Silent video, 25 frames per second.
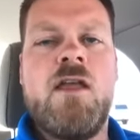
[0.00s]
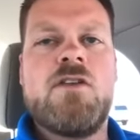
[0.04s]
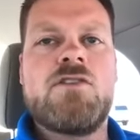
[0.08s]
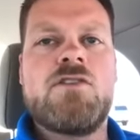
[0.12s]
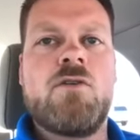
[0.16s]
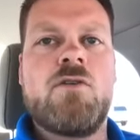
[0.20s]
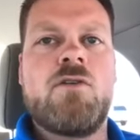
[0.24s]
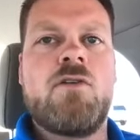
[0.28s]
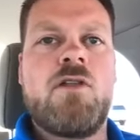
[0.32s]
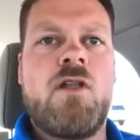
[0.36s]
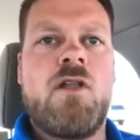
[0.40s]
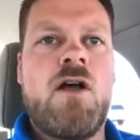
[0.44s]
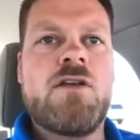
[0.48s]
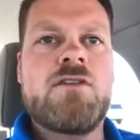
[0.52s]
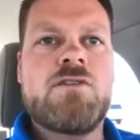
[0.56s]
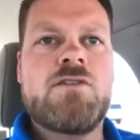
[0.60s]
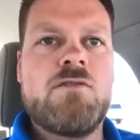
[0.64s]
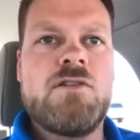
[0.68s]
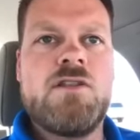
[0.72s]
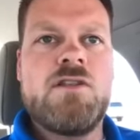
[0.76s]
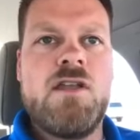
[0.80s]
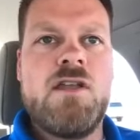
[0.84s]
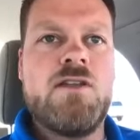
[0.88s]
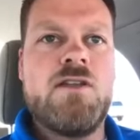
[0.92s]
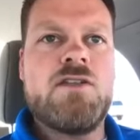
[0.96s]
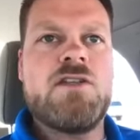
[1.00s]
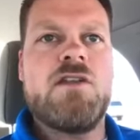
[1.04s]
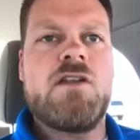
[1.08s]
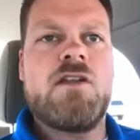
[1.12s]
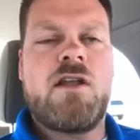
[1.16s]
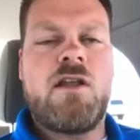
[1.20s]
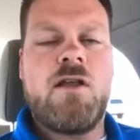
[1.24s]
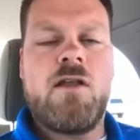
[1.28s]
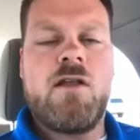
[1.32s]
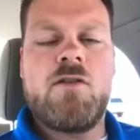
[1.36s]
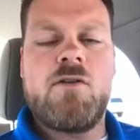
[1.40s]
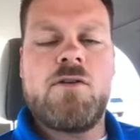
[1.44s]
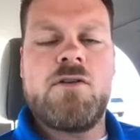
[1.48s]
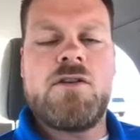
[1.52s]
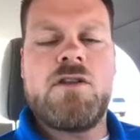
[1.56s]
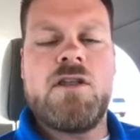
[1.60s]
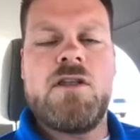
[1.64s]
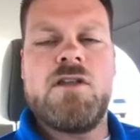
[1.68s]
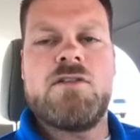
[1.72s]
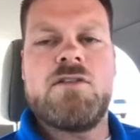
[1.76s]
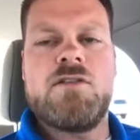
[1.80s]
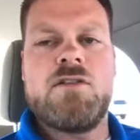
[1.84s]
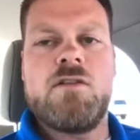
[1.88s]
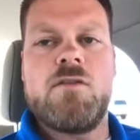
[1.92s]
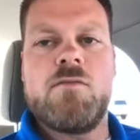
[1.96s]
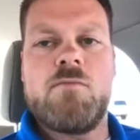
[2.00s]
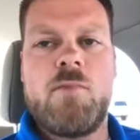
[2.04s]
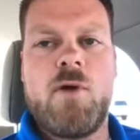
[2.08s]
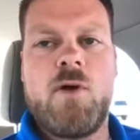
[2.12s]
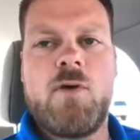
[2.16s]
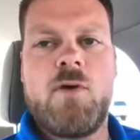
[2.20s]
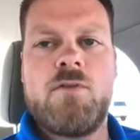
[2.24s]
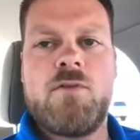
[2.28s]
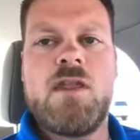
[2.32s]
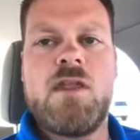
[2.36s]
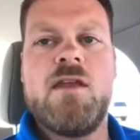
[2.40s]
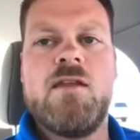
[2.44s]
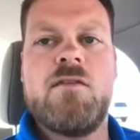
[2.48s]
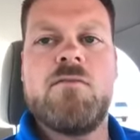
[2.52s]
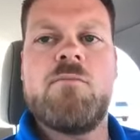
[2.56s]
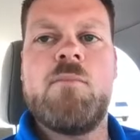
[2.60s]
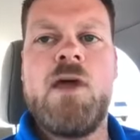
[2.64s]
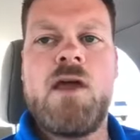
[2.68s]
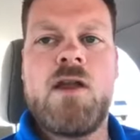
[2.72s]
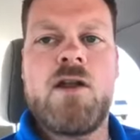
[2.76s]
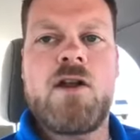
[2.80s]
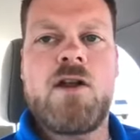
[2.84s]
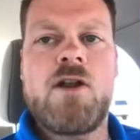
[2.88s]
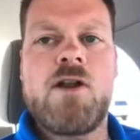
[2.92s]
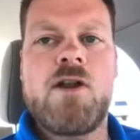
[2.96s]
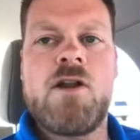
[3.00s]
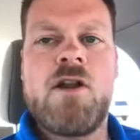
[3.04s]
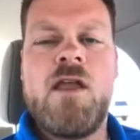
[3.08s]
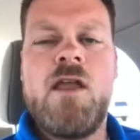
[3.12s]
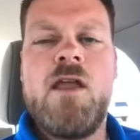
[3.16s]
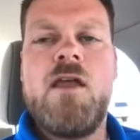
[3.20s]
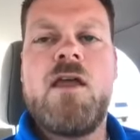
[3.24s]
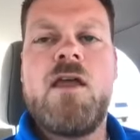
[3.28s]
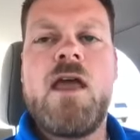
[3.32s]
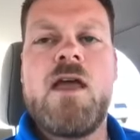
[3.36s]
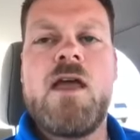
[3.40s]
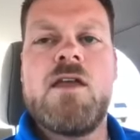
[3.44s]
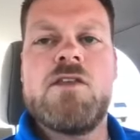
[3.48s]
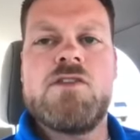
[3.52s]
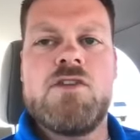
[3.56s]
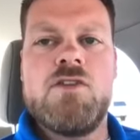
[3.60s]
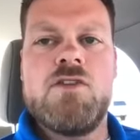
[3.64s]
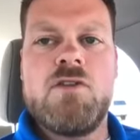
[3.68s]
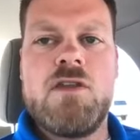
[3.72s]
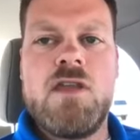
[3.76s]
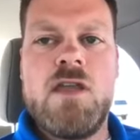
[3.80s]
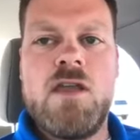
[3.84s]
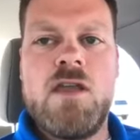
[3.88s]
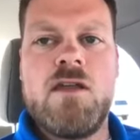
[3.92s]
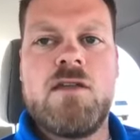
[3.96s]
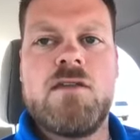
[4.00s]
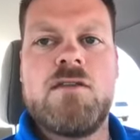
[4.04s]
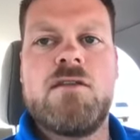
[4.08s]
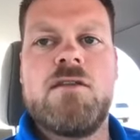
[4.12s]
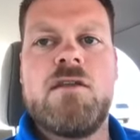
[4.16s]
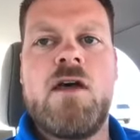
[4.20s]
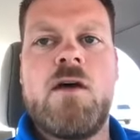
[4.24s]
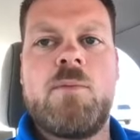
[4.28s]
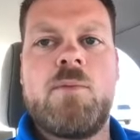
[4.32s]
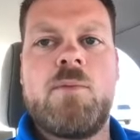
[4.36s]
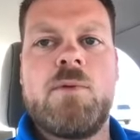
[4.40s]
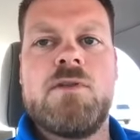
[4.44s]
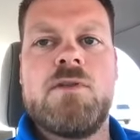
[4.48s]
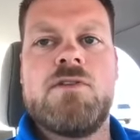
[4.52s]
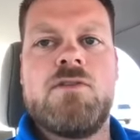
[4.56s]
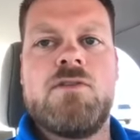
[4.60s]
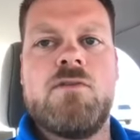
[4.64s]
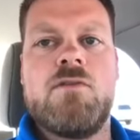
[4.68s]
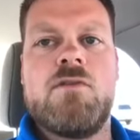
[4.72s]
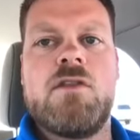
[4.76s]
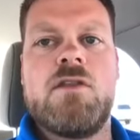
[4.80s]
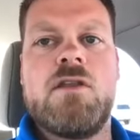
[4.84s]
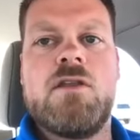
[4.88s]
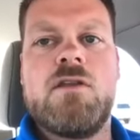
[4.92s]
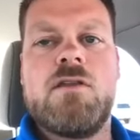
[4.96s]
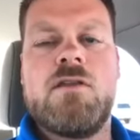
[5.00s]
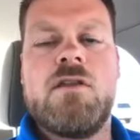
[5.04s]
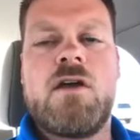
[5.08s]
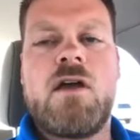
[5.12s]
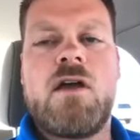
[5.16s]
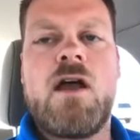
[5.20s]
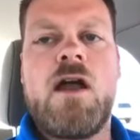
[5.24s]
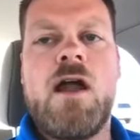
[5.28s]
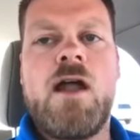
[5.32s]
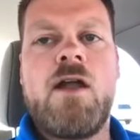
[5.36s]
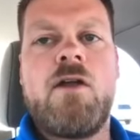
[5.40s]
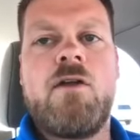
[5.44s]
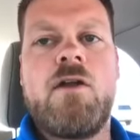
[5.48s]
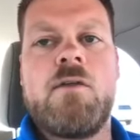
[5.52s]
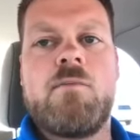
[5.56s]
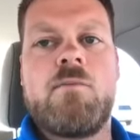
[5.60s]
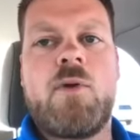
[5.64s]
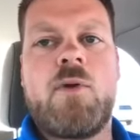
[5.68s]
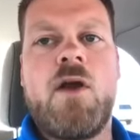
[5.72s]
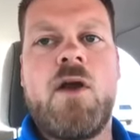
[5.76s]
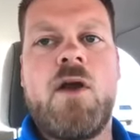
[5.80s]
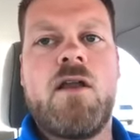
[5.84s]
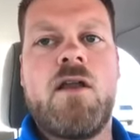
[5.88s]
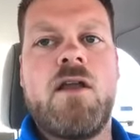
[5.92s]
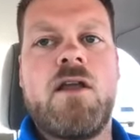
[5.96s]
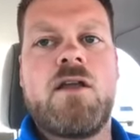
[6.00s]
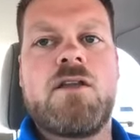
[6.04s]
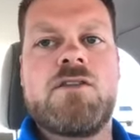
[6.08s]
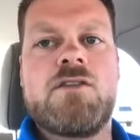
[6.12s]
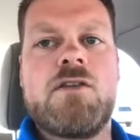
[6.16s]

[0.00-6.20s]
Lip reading: So gloss retention and color retention both get better as you get up into the higher end products.